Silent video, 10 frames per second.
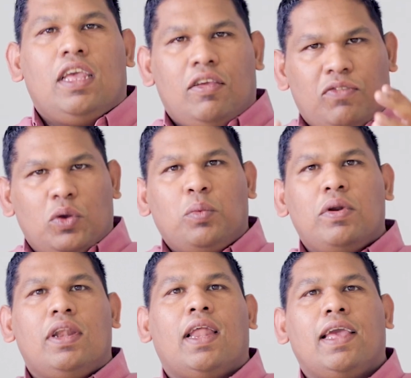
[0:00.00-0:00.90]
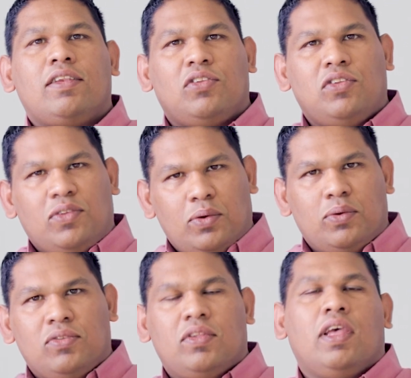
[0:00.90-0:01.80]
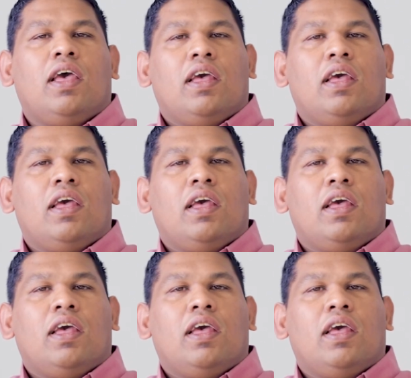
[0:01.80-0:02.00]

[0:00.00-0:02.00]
If you would like to use